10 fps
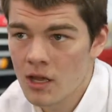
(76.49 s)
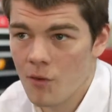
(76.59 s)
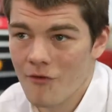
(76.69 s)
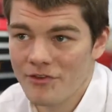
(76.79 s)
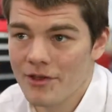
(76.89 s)

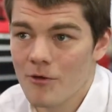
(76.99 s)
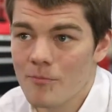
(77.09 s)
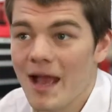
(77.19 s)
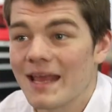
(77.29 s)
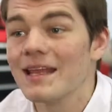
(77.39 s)
I want to go
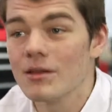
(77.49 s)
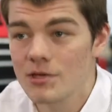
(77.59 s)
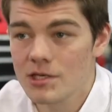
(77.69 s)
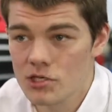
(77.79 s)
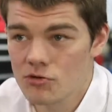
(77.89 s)
back into
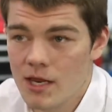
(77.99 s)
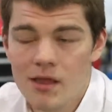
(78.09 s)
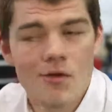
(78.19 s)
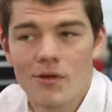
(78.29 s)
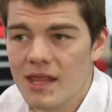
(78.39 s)
industry
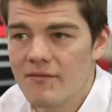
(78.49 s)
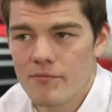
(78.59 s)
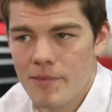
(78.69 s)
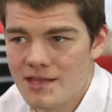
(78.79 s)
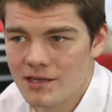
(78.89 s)
with an
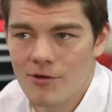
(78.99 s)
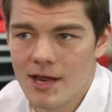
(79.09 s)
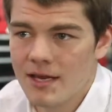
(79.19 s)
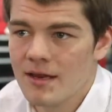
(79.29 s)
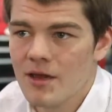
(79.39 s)
even better
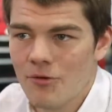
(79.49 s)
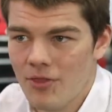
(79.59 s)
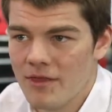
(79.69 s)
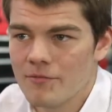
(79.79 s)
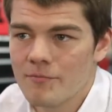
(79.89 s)
grade and
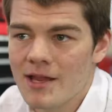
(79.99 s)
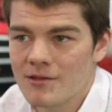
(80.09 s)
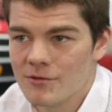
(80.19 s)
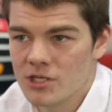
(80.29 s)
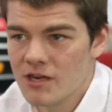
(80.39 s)
an even
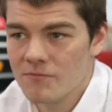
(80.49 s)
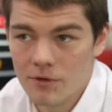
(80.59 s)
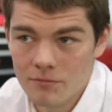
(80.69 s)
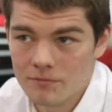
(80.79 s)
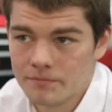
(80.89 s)
better achievement.